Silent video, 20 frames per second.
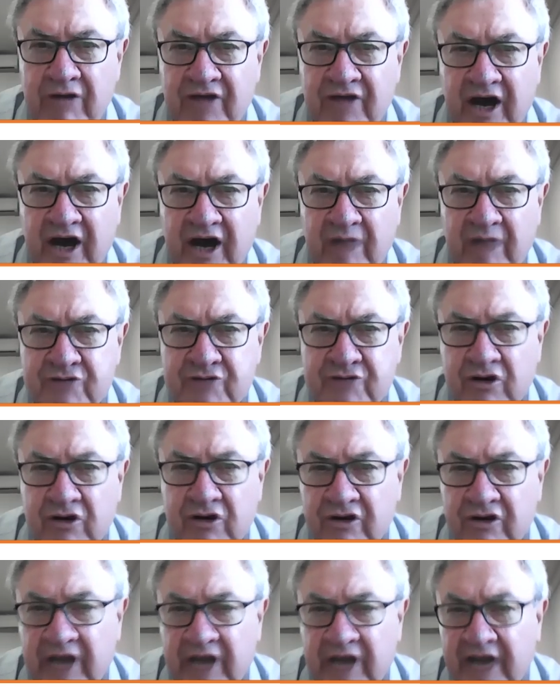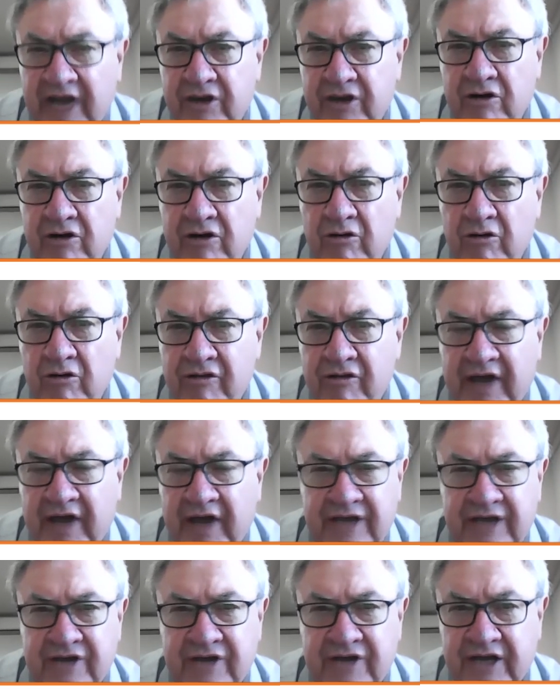arms got
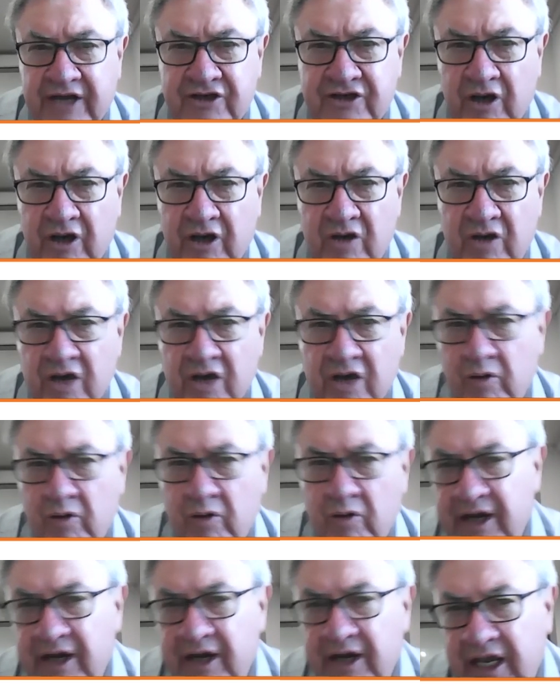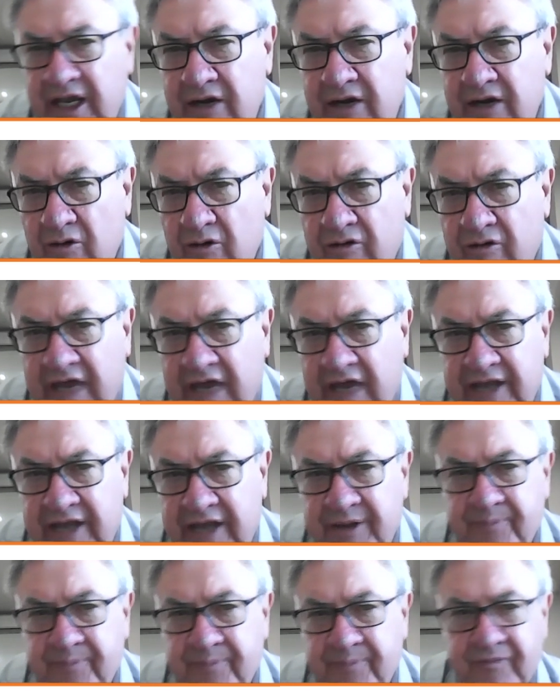hydrochlorothiazide, so we can ignore that.
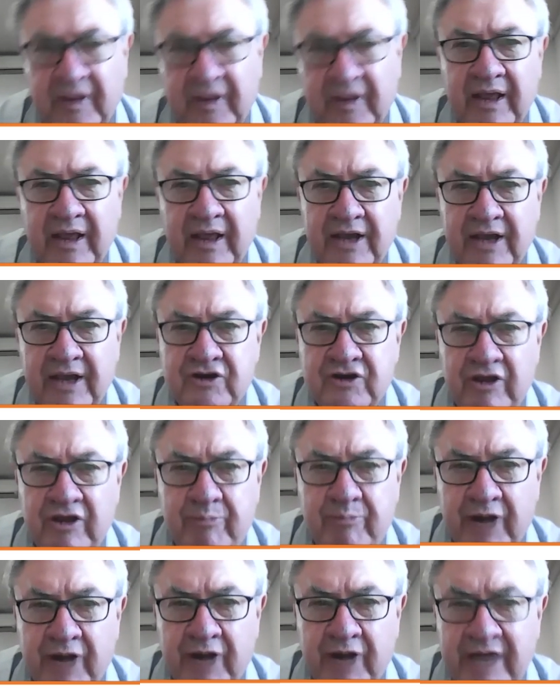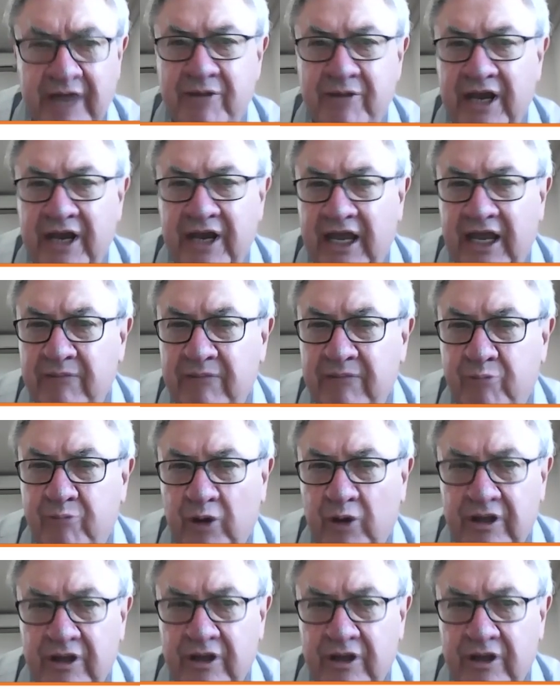So the primary endpoint